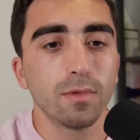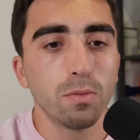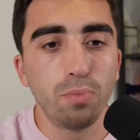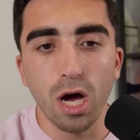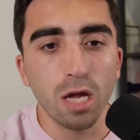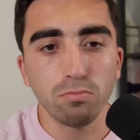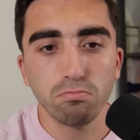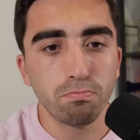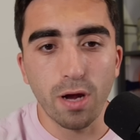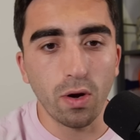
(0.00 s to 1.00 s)
But
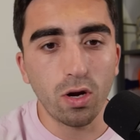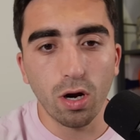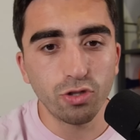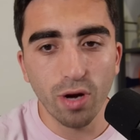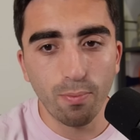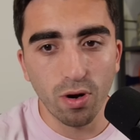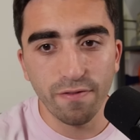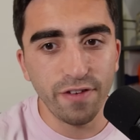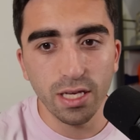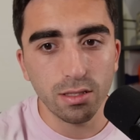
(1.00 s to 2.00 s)
Perricard, Draper, and
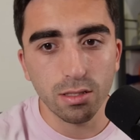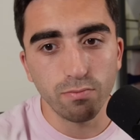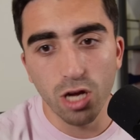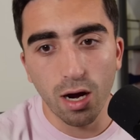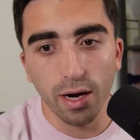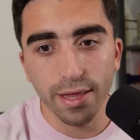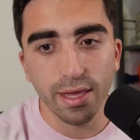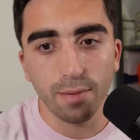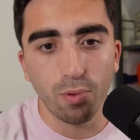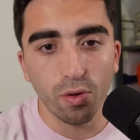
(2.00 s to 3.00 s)
Fies, no, I
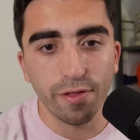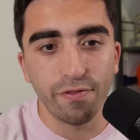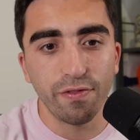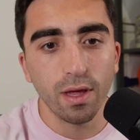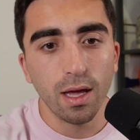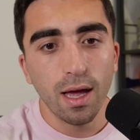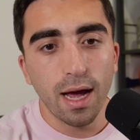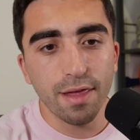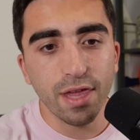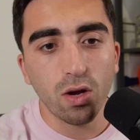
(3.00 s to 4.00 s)
think
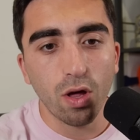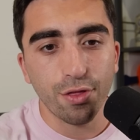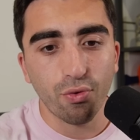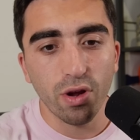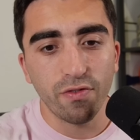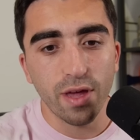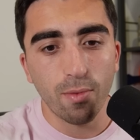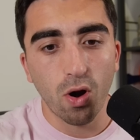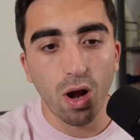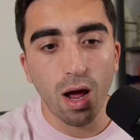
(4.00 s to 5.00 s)
all three of them
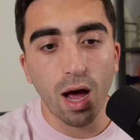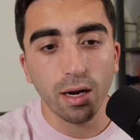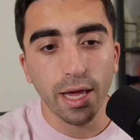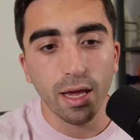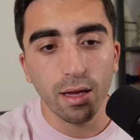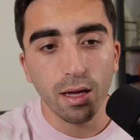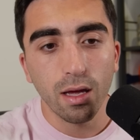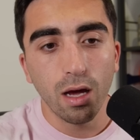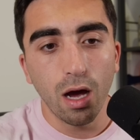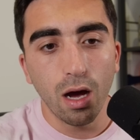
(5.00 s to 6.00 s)
are on a
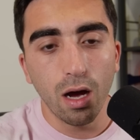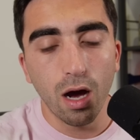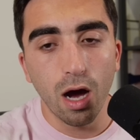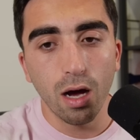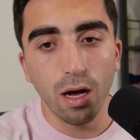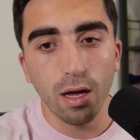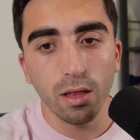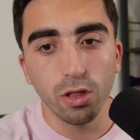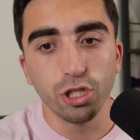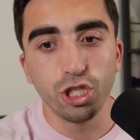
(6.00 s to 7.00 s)

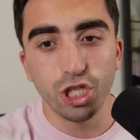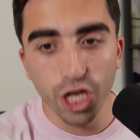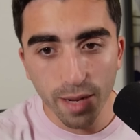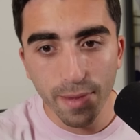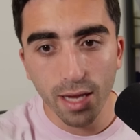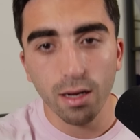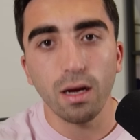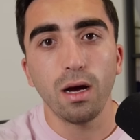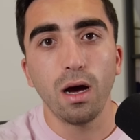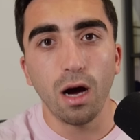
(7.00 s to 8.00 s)
legitimate
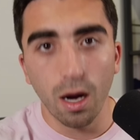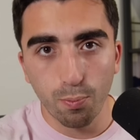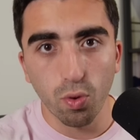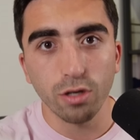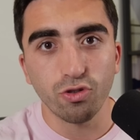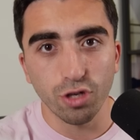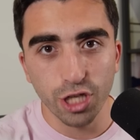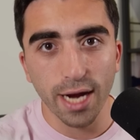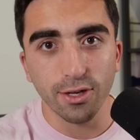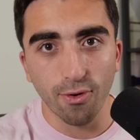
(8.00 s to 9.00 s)
upward
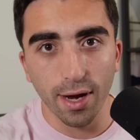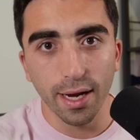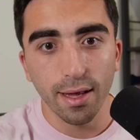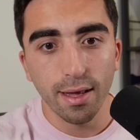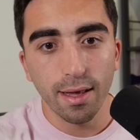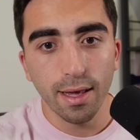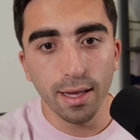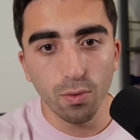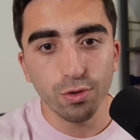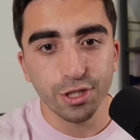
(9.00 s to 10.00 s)
trajectory, and
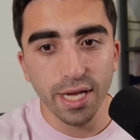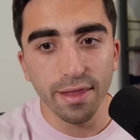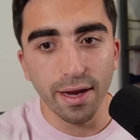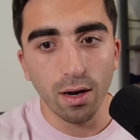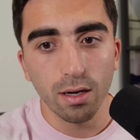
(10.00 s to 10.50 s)
it will stay there.